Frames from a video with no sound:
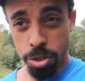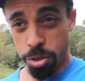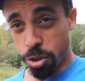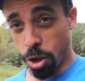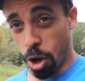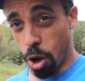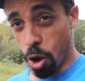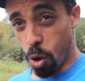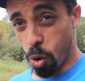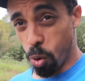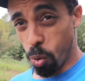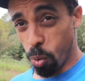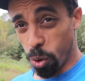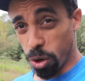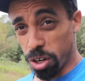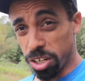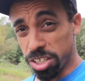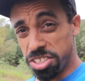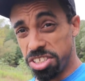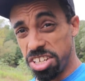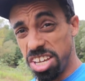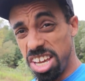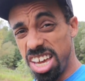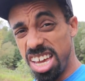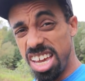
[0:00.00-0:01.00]
so we're
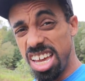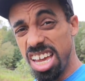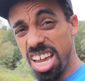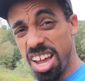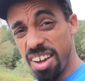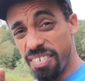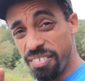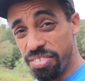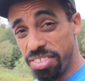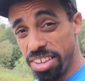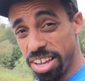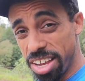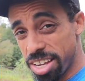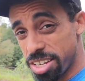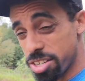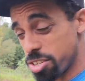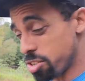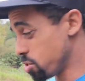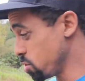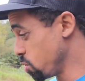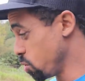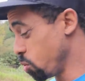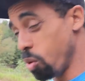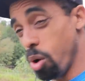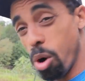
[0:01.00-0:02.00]
gonna see if
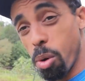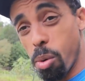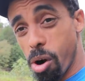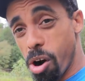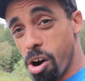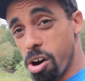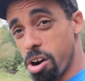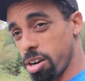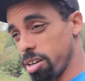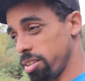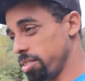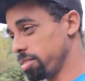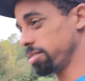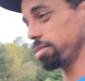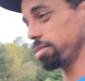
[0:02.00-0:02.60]
this will work.